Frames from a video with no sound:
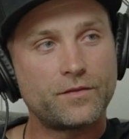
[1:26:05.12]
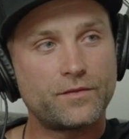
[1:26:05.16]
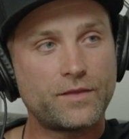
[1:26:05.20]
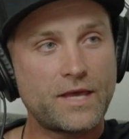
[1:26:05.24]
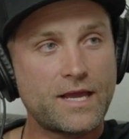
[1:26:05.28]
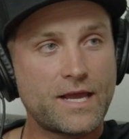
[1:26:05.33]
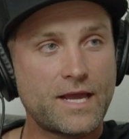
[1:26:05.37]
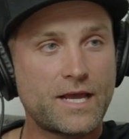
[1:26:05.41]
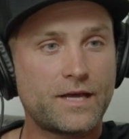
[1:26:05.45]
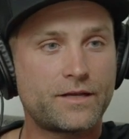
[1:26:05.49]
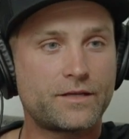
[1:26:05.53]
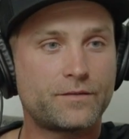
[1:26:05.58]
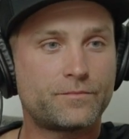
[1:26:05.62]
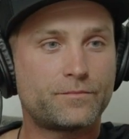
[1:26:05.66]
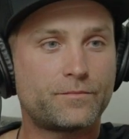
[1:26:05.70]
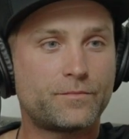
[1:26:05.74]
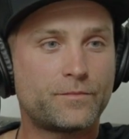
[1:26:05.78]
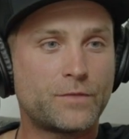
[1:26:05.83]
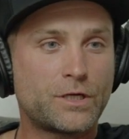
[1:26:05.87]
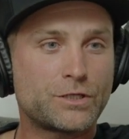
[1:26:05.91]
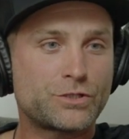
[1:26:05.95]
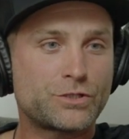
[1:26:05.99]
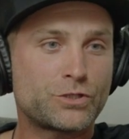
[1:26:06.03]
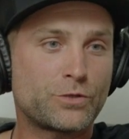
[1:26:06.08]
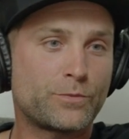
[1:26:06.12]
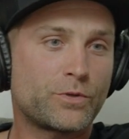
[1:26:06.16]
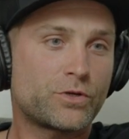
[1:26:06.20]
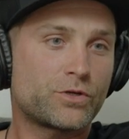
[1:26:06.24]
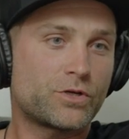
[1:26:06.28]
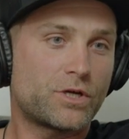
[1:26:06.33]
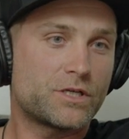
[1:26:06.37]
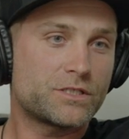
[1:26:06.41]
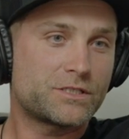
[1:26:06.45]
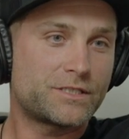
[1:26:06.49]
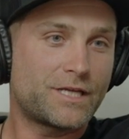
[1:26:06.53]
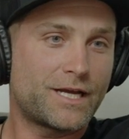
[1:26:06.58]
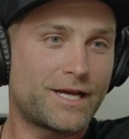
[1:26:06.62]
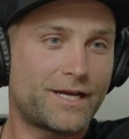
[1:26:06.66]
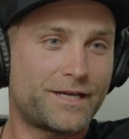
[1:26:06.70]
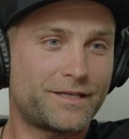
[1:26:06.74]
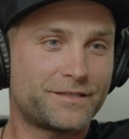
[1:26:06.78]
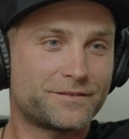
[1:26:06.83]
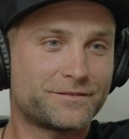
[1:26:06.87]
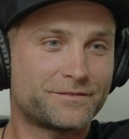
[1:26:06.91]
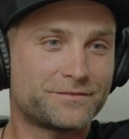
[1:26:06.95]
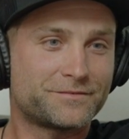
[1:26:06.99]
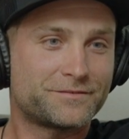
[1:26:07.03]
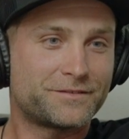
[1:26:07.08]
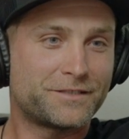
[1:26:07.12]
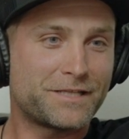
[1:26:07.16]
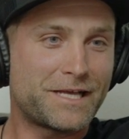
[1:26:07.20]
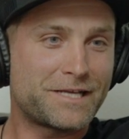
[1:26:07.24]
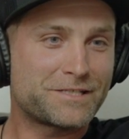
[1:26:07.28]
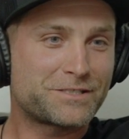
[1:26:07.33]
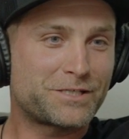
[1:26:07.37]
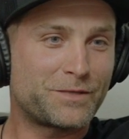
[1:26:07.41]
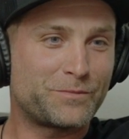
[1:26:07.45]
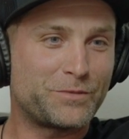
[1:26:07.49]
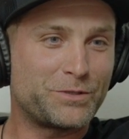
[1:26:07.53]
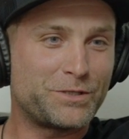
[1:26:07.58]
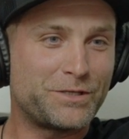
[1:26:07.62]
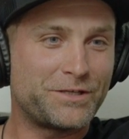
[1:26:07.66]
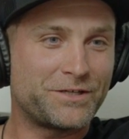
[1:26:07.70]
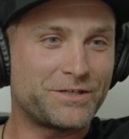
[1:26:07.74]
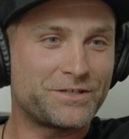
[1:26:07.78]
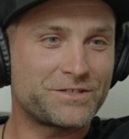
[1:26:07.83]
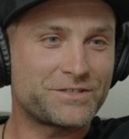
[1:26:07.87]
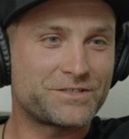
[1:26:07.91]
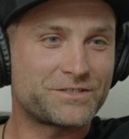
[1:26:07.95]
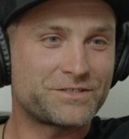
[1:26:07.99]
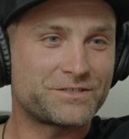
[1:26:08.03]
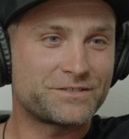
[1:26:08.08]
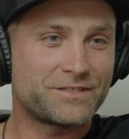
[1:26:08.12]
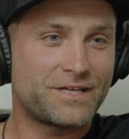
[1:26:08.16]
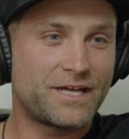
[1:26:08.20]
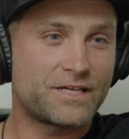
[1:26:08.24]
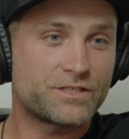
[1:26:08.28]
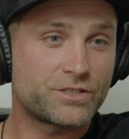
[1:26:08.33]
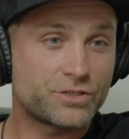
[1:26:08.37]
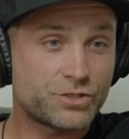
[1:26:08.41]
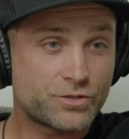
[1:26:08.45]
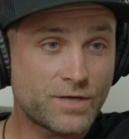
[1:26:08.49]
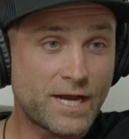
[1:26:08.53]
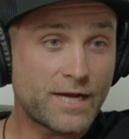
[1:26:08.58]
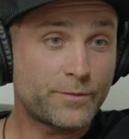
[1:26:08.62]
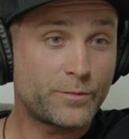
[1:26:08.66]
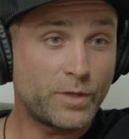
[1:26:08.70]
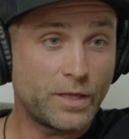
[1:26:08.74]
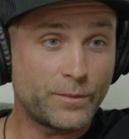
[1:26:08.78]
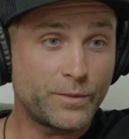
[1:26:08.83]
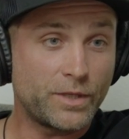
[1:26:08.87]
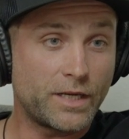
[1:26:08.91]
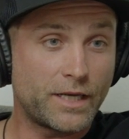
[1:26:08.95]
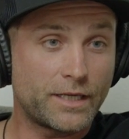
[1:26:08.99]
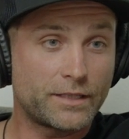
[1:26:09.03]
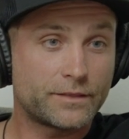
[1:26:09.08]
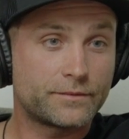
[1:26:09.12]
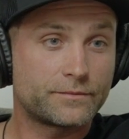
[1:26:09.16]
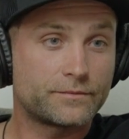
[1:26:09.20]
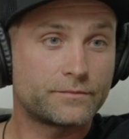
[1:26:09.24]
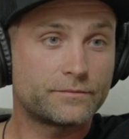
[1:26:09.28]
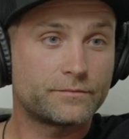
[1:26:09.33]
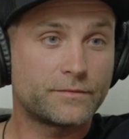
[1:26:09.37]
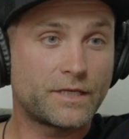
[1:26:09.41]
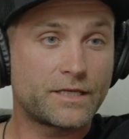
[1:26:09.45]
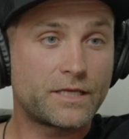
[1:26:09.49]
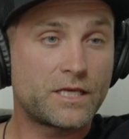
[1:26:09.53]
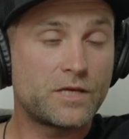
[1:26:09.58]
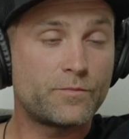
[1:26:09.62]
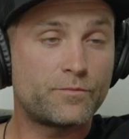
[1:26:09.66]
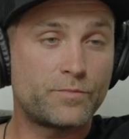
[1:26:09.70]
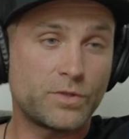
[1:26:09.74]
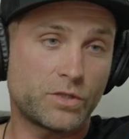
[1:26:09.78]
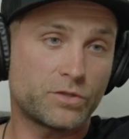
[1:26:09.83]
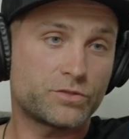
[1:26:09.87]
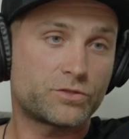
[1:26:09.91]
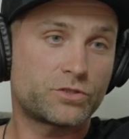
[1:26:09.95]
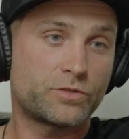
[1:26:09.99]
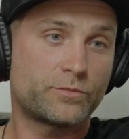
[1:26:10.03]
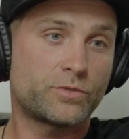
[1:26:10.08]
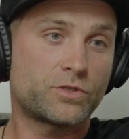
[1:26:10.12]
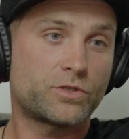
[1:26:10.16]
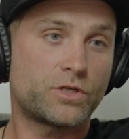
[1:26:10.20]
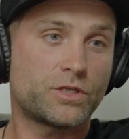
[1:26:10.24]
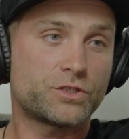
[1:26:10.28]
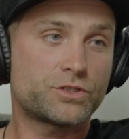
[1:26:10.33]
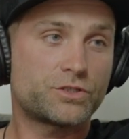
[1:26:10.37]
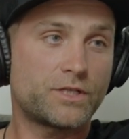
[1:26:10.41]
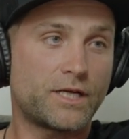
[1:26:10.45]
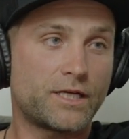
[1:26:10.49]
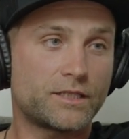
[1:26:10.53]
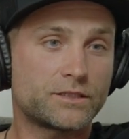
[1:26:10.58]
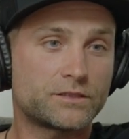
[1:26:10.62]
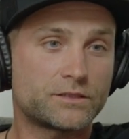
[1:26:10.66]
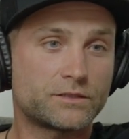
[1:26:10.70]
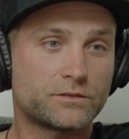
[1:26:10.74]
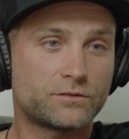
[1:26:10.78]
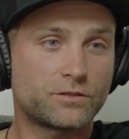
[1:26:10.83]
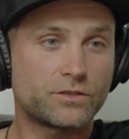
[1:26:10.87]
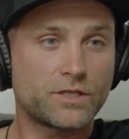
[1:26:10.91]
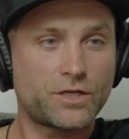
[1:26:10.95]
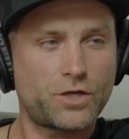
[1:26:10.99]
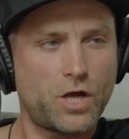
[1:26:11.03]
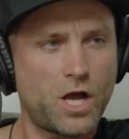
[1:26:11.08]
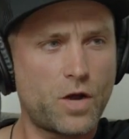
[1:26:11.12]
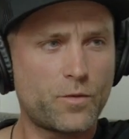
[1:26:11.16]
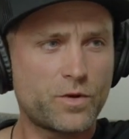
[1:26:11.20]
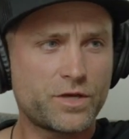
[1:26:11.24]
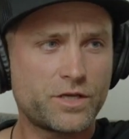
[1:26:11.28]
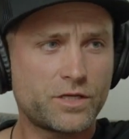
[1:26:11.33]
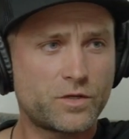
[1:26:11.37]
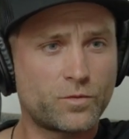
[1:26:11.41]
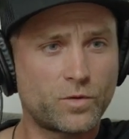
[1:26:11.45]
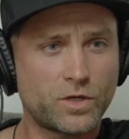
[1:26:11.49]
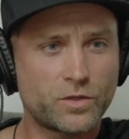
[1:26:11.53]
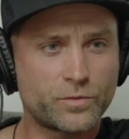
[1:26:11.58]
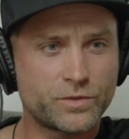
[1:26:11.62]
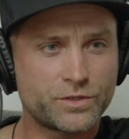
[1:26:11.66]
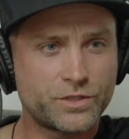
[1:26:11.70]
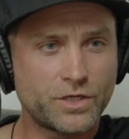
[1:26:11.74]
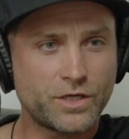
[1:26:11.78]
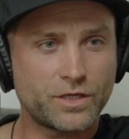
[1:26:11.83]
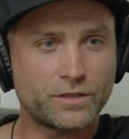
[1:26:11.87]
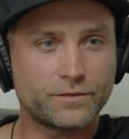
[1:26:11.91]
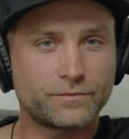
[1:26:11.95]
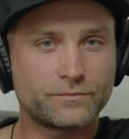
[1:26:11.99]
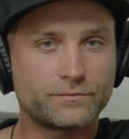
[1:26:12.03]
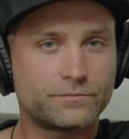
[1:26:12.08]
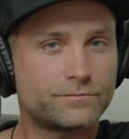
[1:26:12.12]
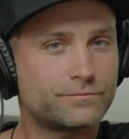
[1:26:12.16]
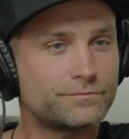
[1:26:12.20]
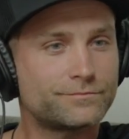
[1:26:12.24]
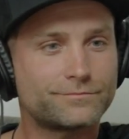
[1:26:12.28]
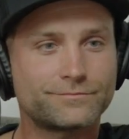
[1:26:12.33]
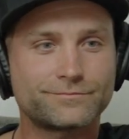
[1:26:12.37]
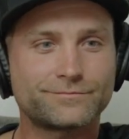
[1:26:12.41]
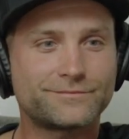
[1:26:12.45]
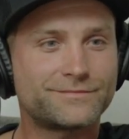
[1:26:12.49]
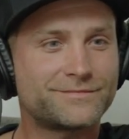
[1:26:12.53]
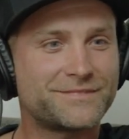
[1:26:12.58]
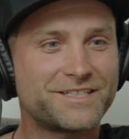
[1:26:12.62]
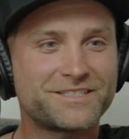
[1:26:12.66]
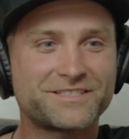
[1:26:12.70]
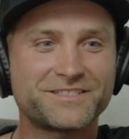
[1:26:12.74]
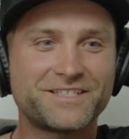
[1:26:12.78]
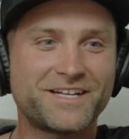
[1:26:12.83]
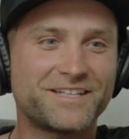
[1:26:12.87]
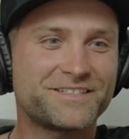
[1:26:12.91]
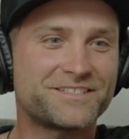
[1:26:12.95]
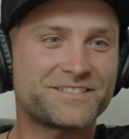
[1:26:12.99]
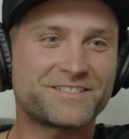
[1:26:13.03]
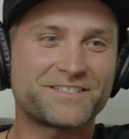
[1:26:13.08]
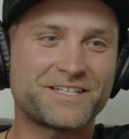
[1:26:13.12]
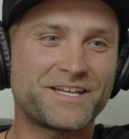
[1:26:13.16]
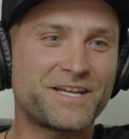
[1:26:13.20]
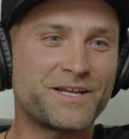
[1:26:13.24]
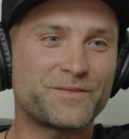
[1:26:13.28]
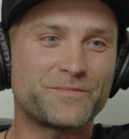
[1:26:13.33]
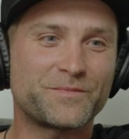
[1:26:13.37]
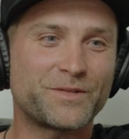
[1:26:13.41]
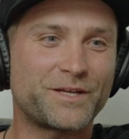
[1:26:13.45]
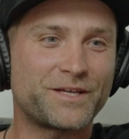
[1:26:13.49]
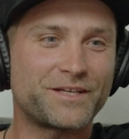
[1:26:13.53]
They had a Supercross guy the last couple of years as a track prep guy. Like, he built Supercross tracks. They're like, oh, well, he can work with dirt. It's not the same.